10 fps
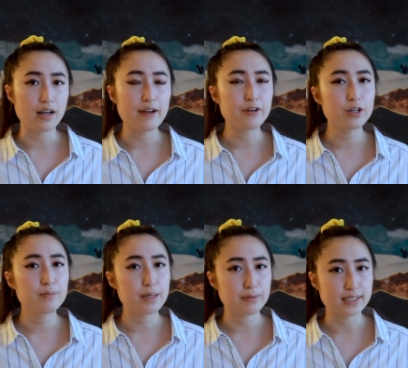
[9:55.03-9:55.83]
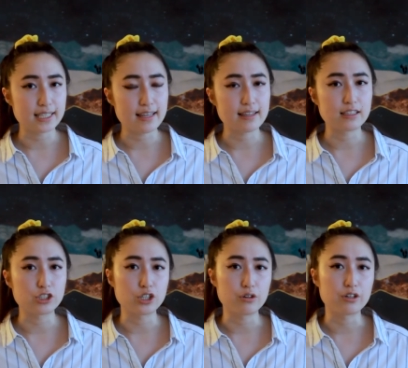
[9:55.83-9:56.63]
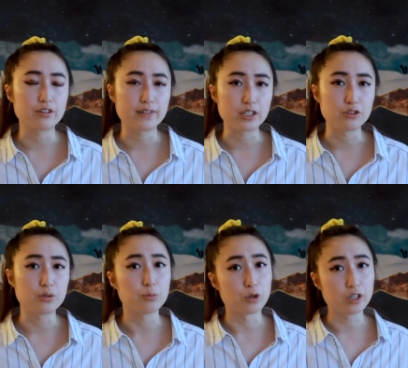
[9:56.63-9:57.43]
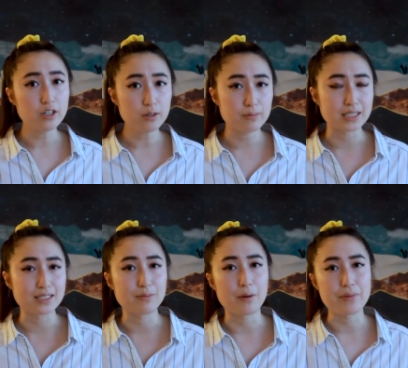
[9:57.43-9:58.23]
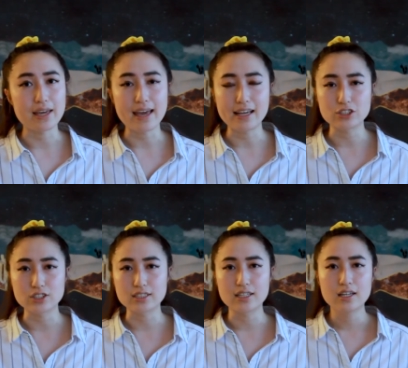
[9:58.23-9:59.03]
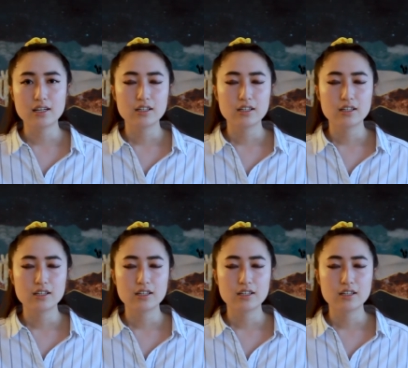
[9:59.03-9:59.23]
I've heard people say that the show could have included more good bits about being Asian